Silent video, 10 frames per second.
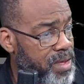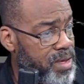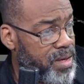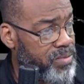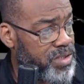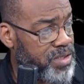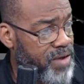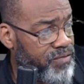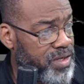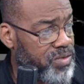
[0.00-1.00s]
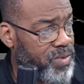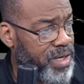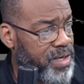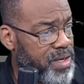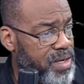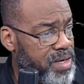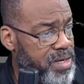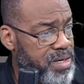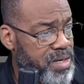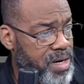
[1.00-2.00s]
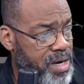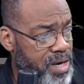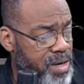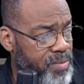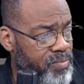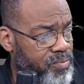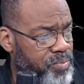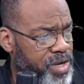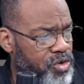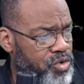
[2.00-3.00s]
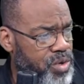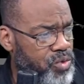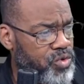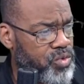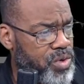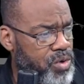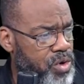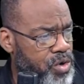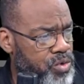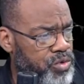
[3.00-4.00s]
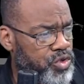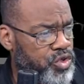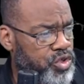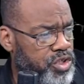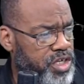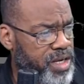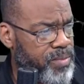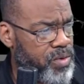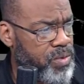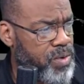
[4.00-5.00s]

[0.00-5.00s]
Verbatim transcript: It was tough this week. Um, Duo Duo owns Temu.